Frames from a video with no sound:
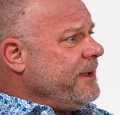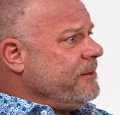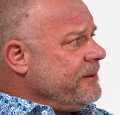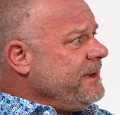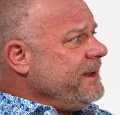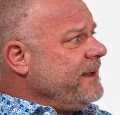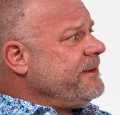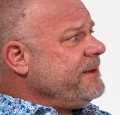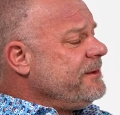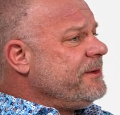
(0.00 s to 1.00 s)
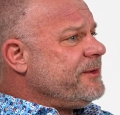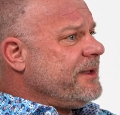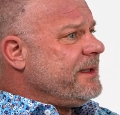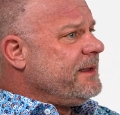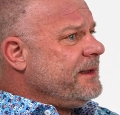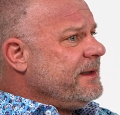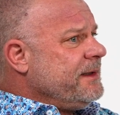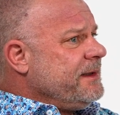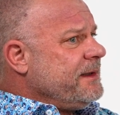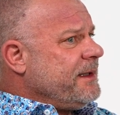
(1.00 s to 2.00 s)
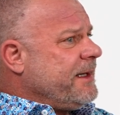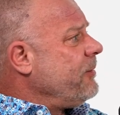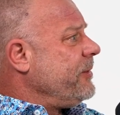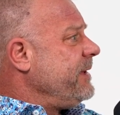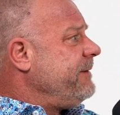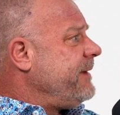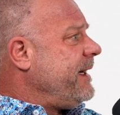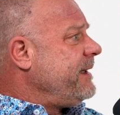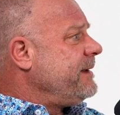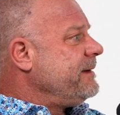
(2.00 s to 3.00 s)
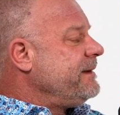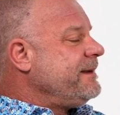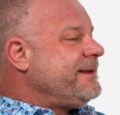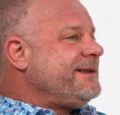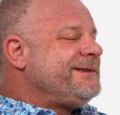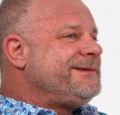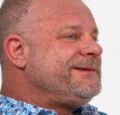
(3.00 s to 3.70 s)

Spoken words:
I'd really love to do is I got really fat, and I thought,